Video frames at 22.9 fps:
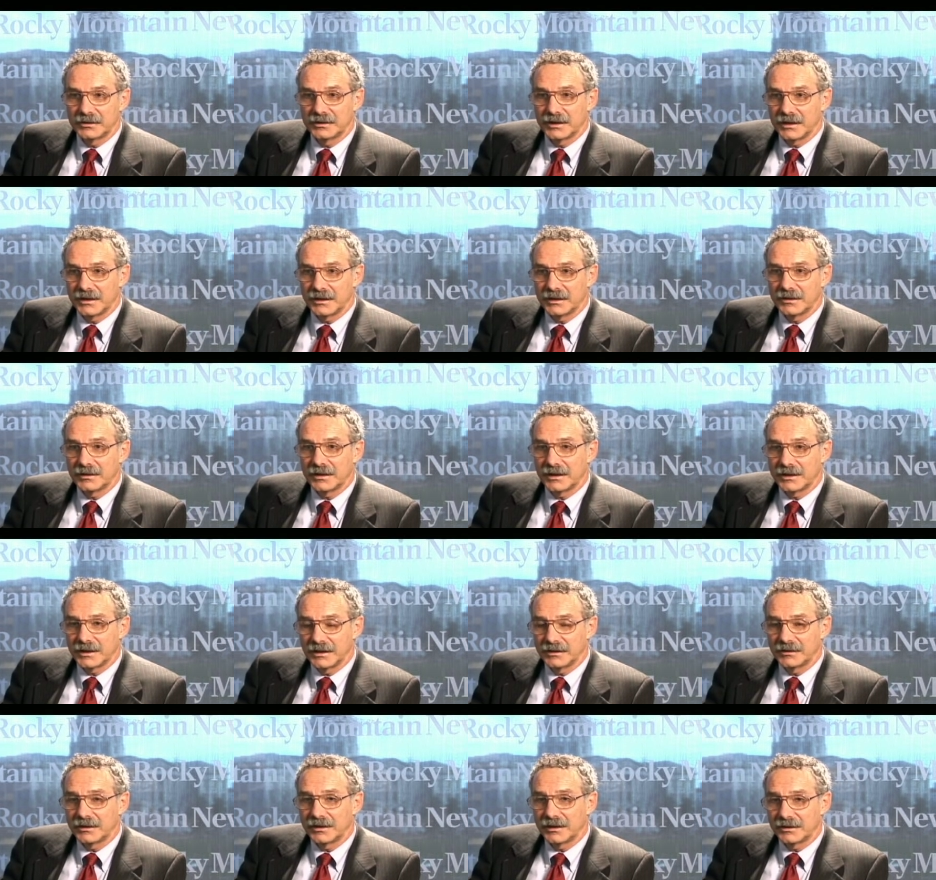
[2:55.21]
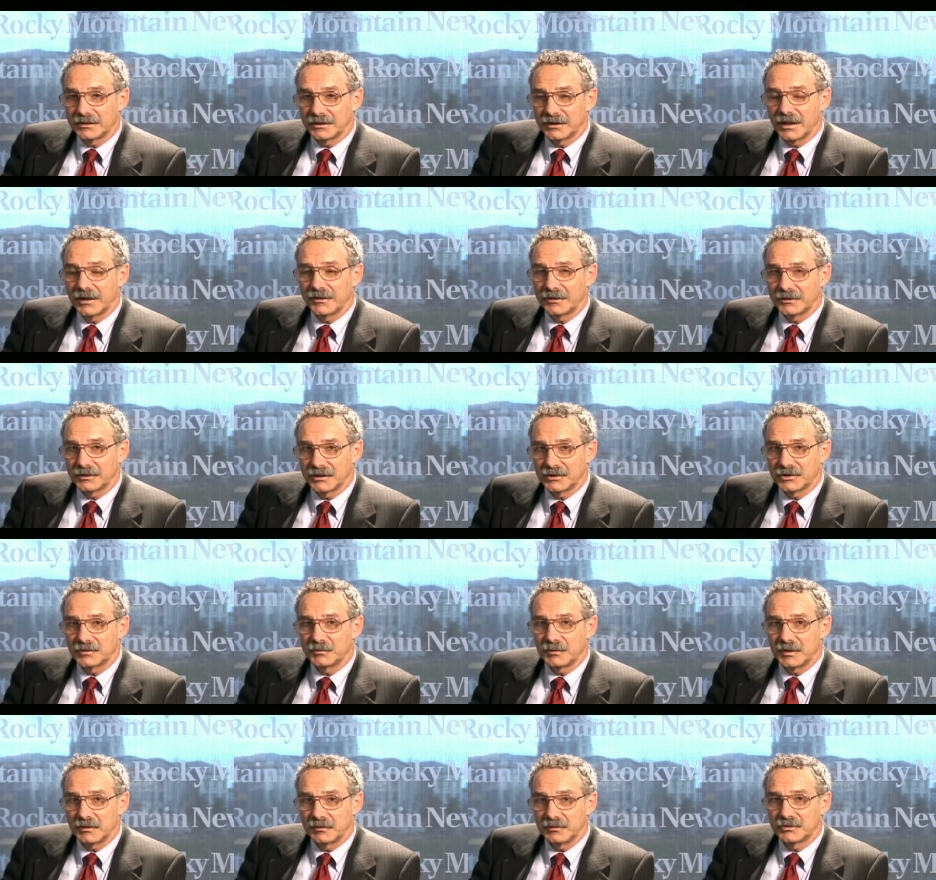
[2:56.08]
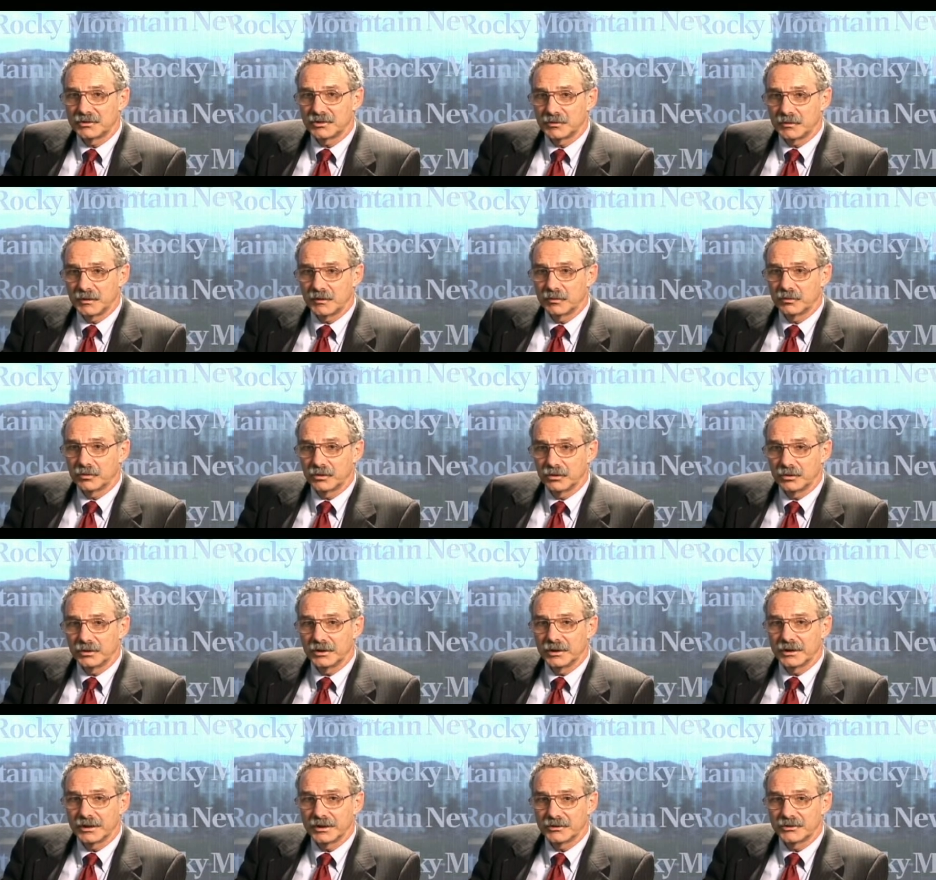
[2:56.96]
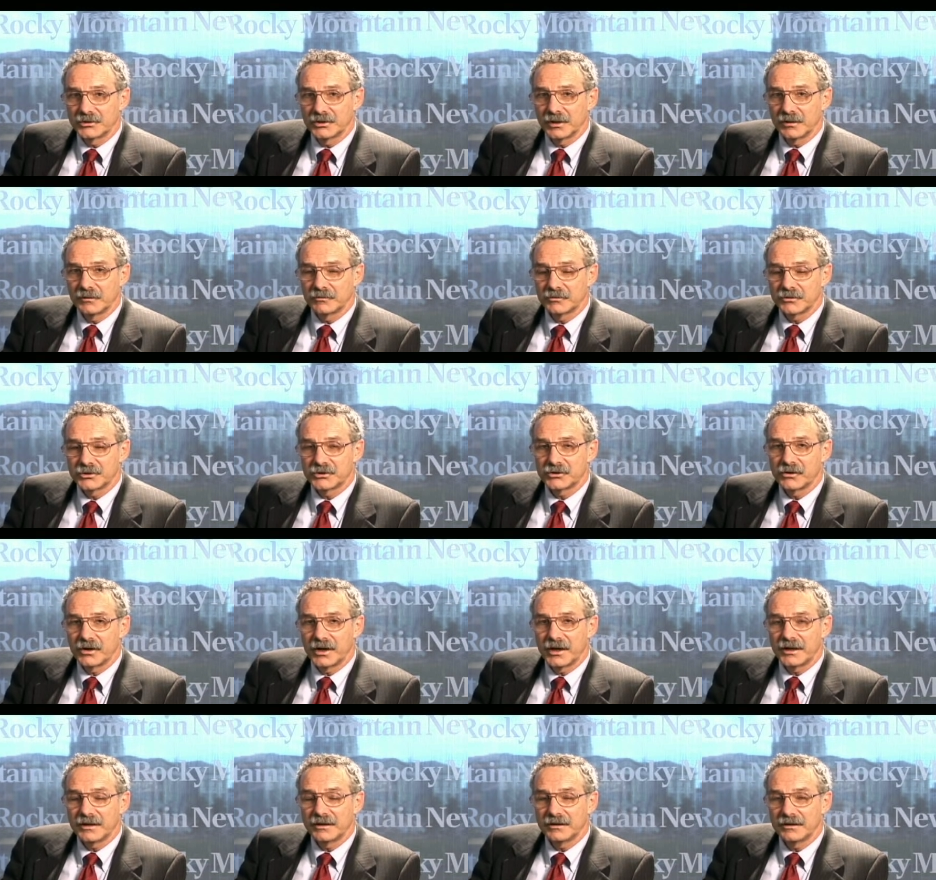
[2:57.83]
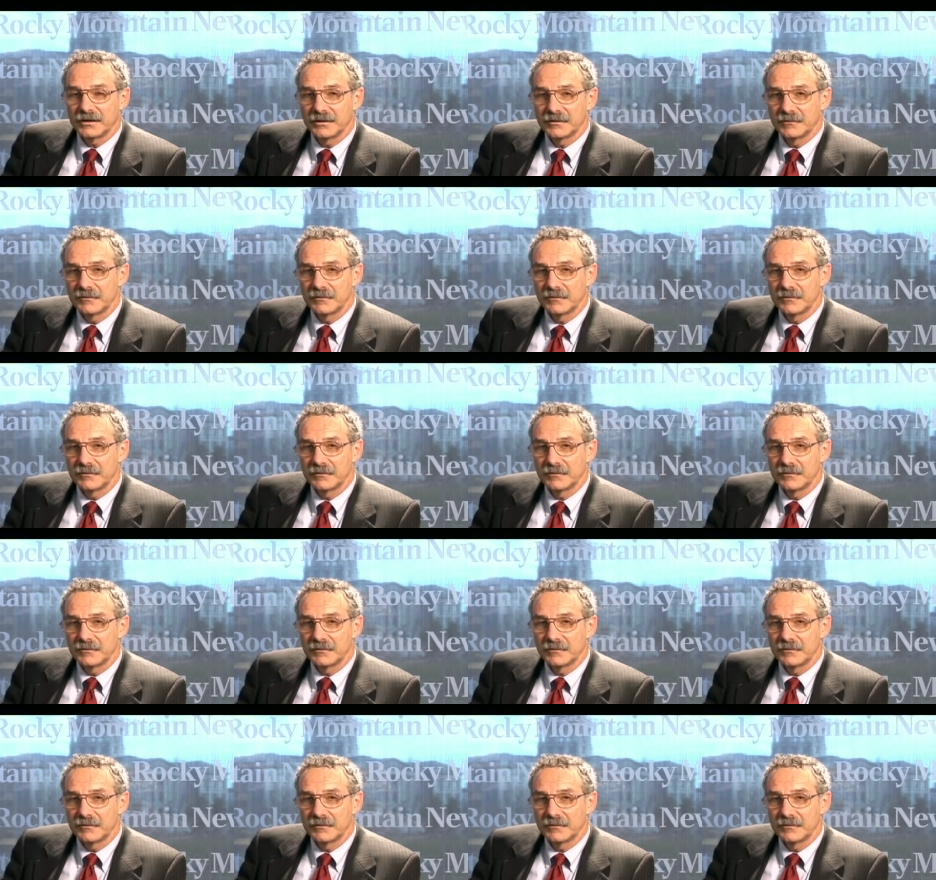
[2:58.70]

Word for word: They again, I think they should be should be prudent and self-restrained.